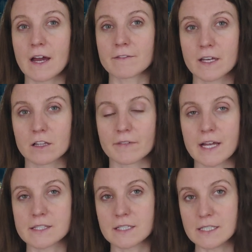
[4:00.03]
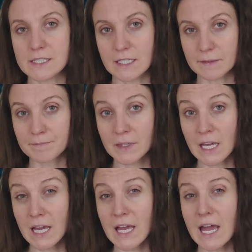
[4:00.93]
85 kilowatts AC.
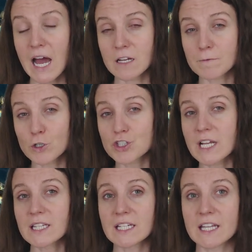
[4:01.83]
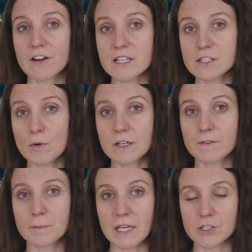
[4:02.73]
Unfortunately, there is
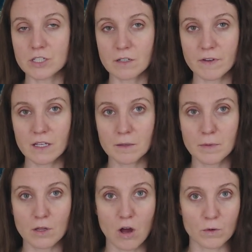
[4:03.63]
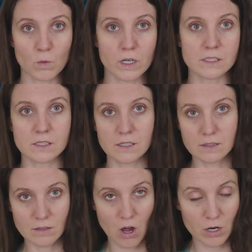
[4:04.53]
no information available on
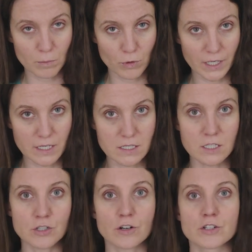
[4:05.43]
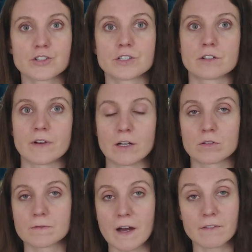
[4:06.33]
what onboard AC charger
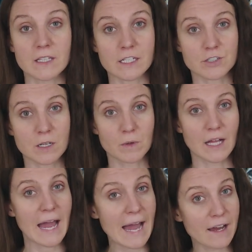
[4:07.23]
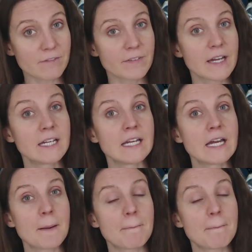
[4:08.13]
the Renault 5 Electric will have,